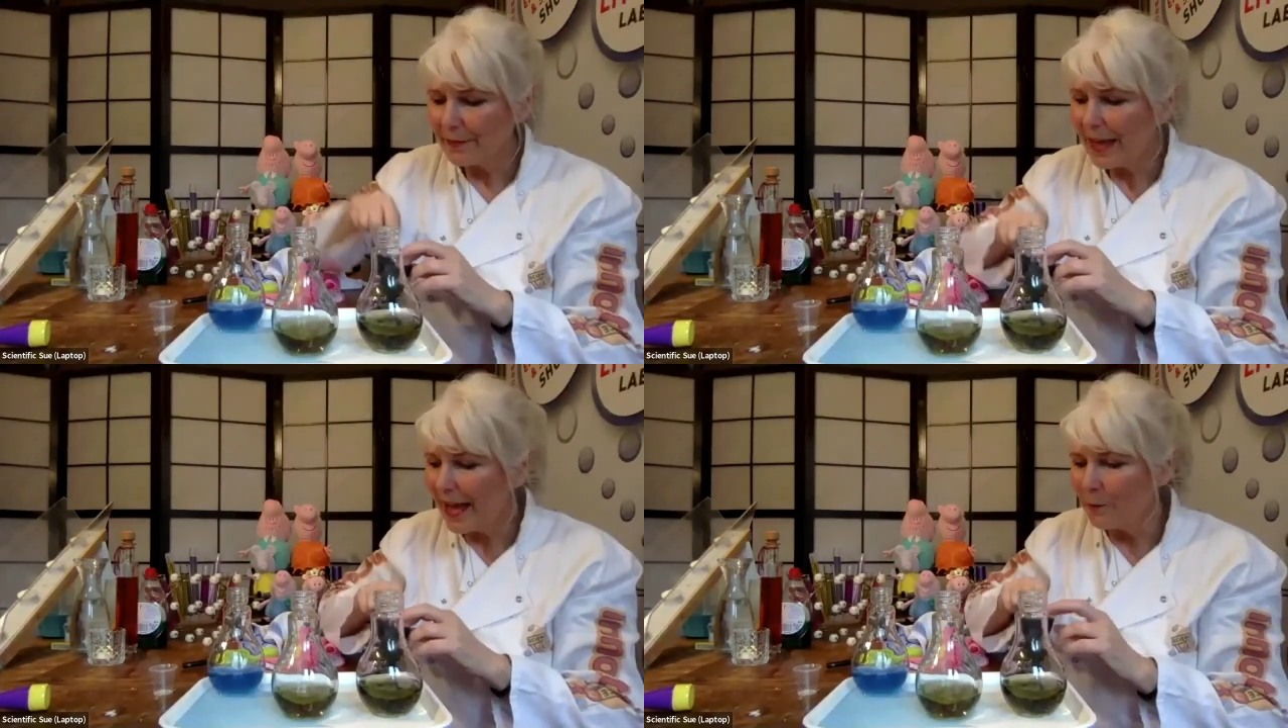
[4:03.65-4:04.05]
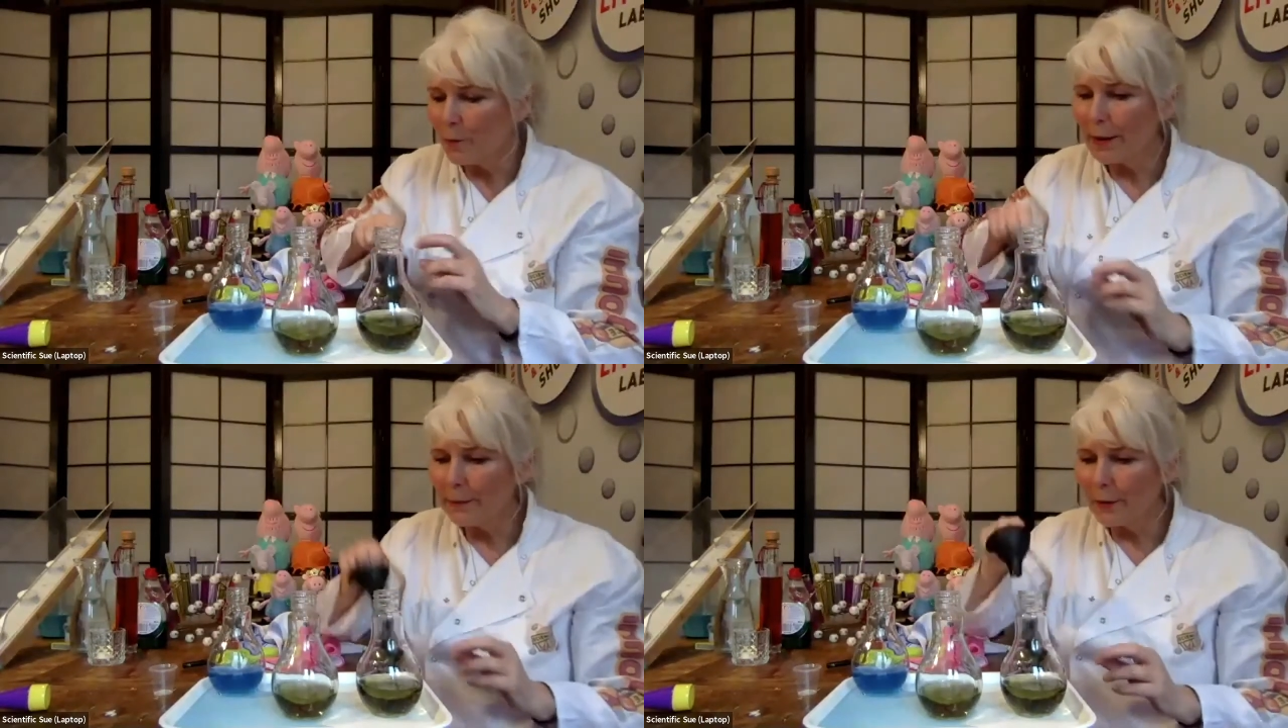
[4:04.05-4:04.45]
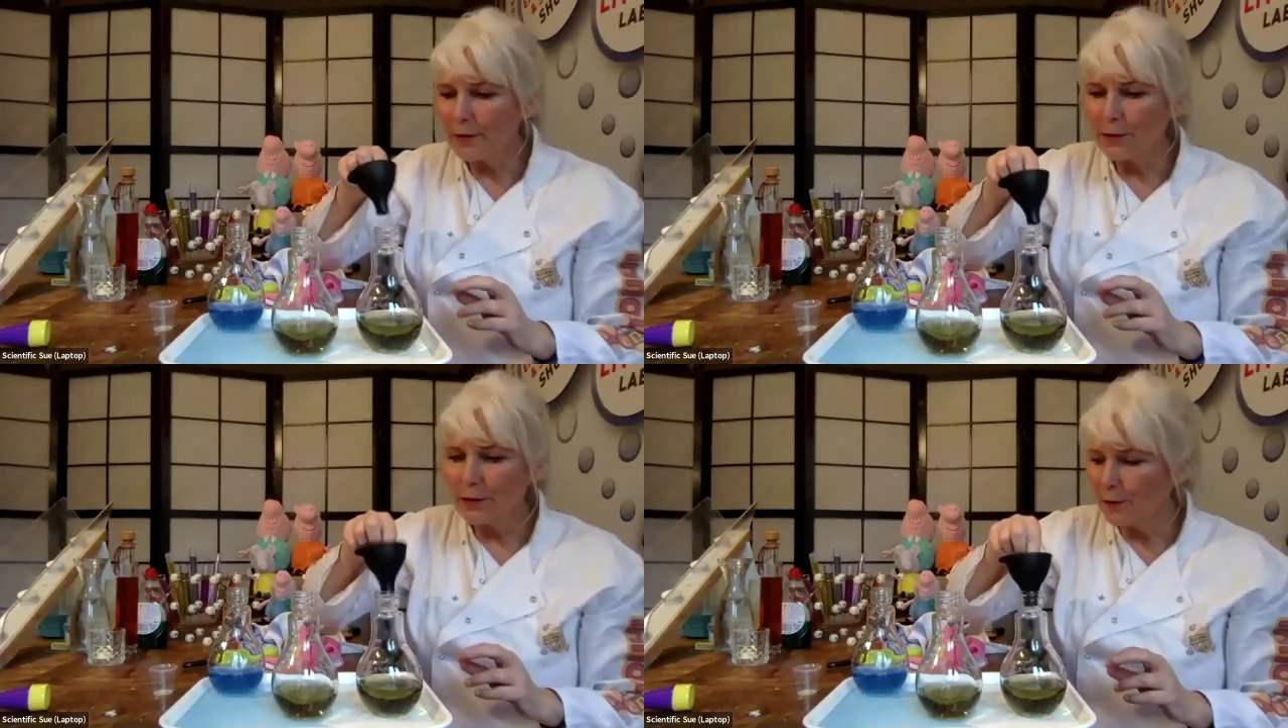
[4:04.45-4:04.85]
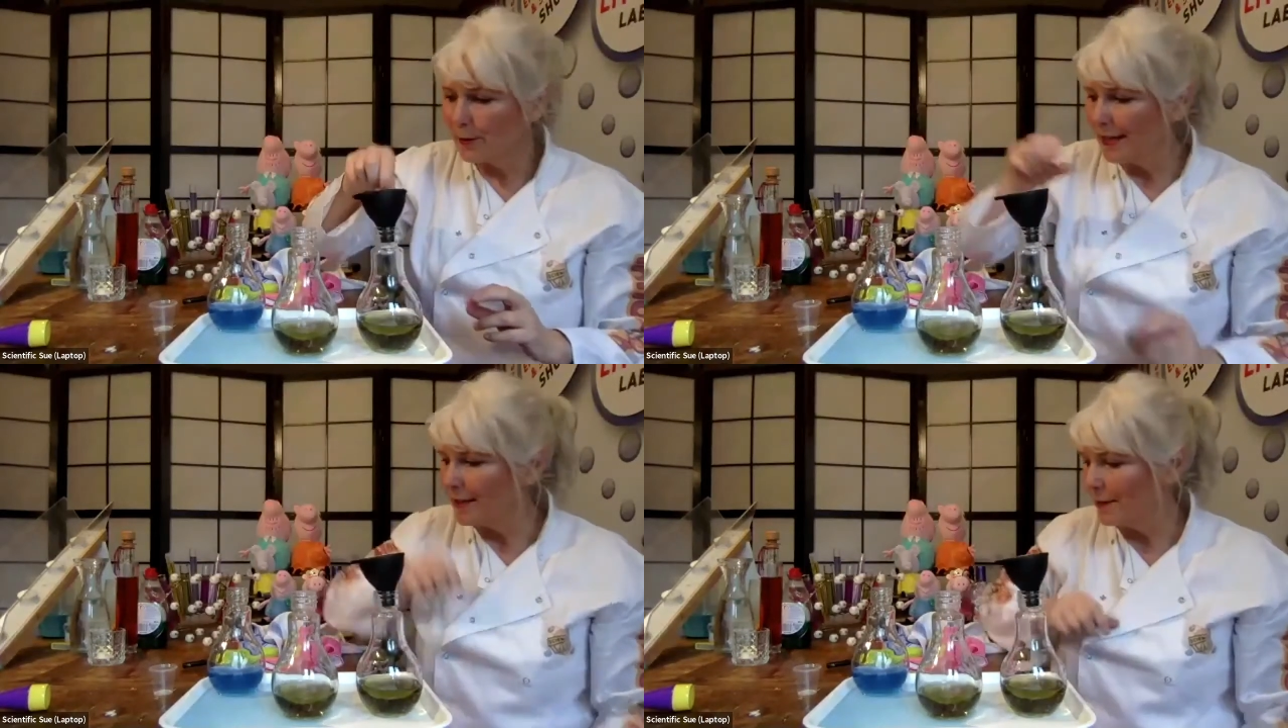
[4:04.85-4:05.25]
And what I'm going to do
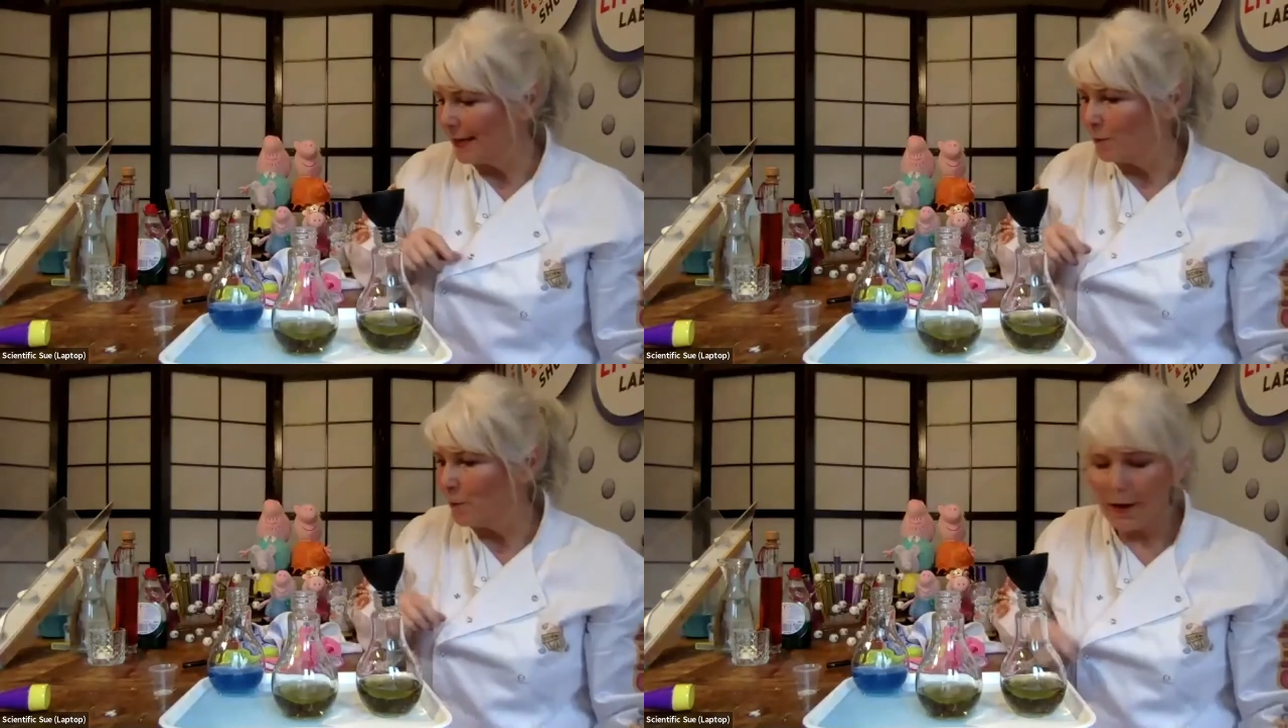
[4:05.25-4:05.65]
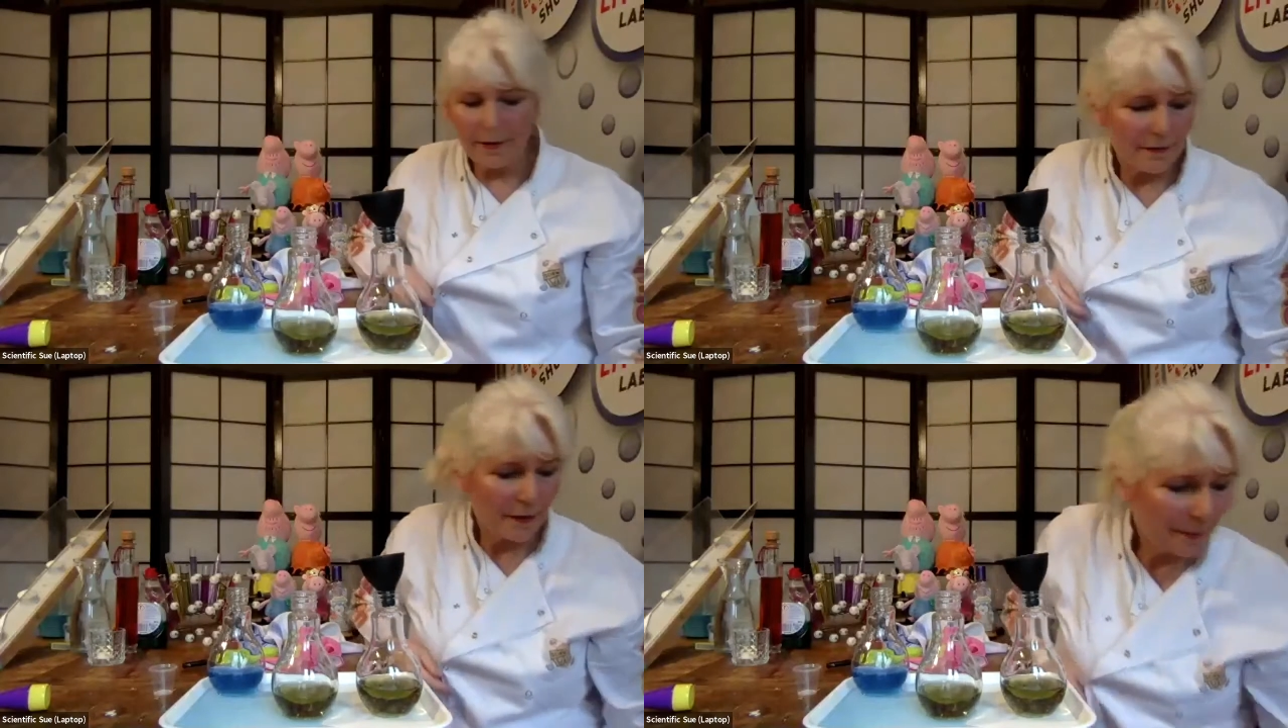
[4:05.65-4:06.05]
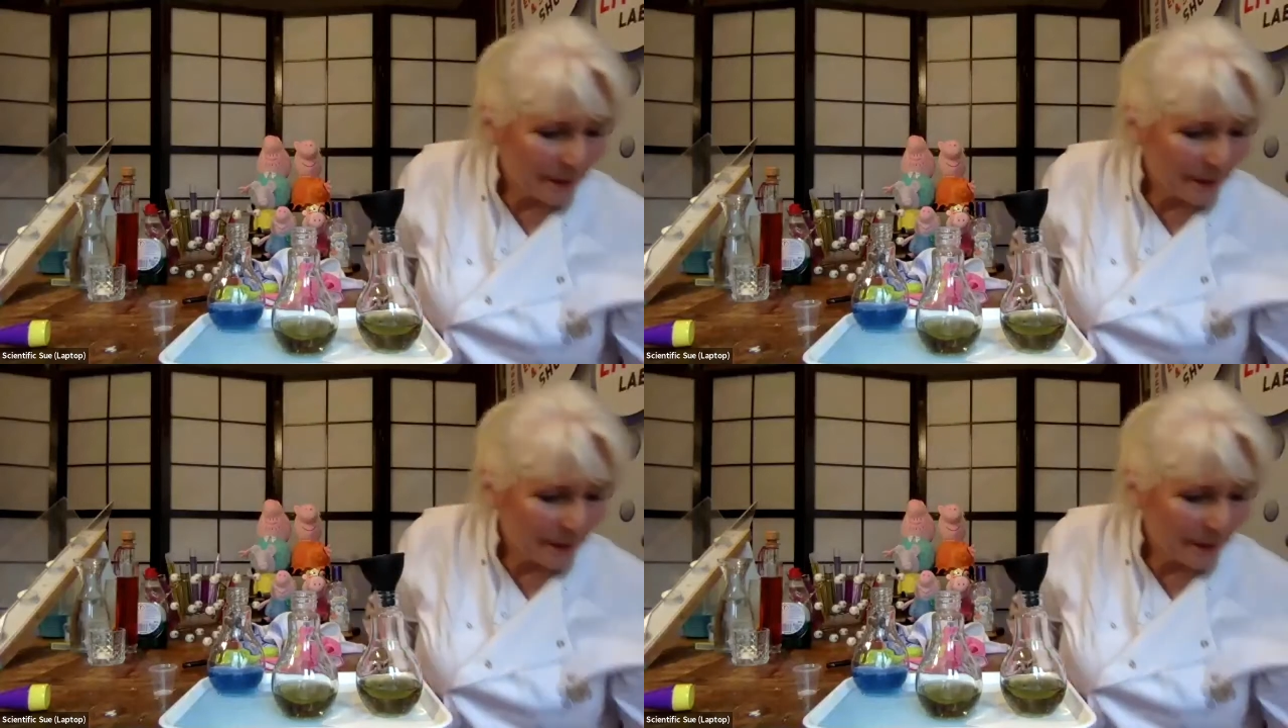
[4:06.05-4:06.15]
is in one of them,